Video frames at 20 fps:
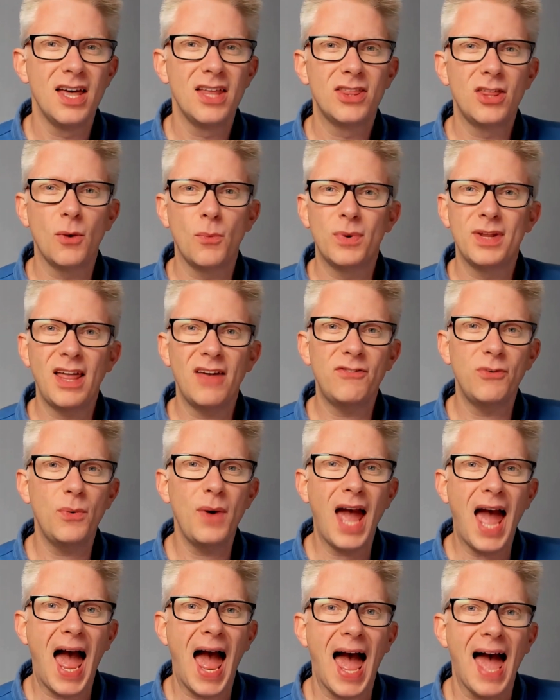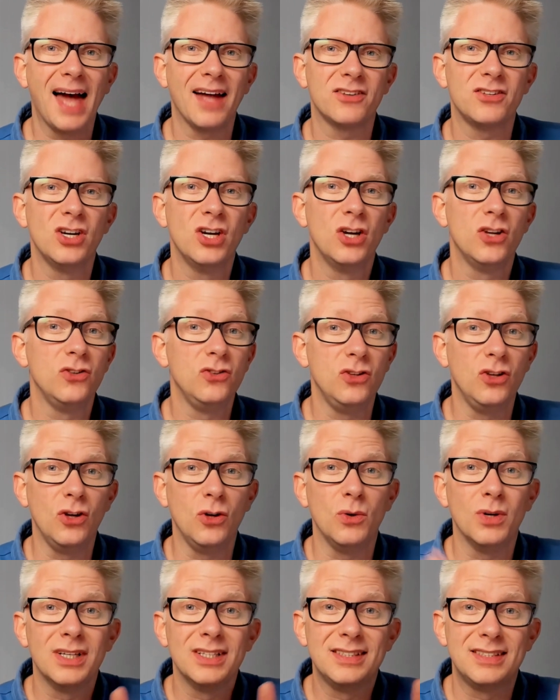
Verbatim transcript: that whenever we add new